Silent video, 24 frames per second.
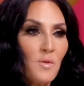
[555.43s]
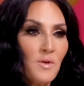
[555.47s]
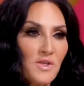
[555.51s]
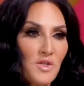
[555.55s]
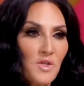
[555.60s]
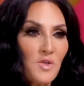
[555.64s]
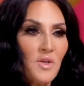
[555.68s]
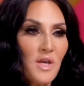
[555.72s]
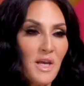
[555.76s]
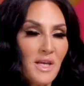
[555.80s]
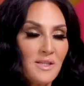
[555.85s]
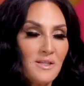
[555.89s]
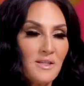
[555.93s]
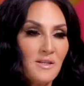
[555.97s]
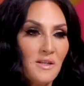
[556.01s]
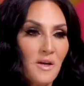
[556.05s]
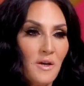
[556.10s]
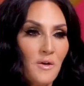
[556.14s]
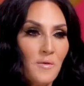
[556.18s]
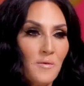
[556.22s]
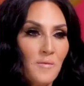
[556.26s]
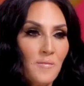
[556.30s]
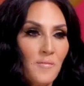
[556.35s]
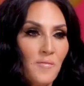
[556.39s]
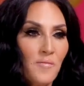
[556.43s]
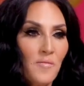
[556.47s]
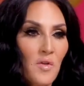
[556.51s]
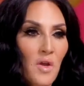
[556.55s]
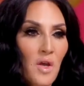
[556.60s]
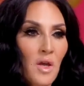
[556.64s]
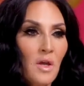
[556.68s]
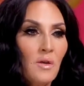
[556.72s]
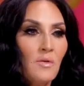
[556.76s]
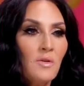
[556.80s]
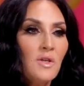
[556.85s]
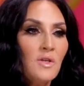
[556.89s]
one suitcase alone. Oh
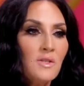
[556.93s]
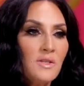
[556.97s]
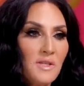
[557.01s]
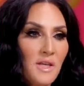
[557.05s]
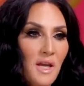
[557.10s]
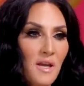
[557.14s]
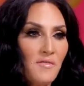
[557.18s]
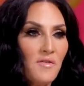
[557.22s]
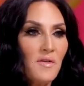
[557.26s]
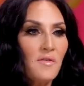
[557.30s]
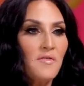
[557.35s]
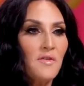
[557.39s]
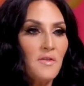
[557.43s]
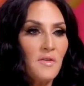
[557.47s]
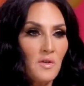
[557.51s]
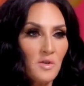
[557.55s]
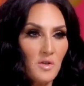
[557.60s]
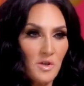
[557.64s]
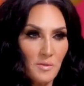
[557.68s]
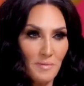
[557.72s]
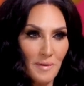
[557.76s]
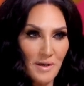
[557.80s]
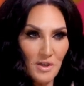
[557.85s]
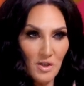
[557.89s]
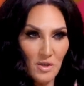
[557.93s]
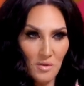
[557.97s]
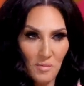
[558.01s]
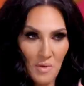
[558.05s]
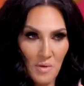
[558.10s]
God. Yeah. You save her for those special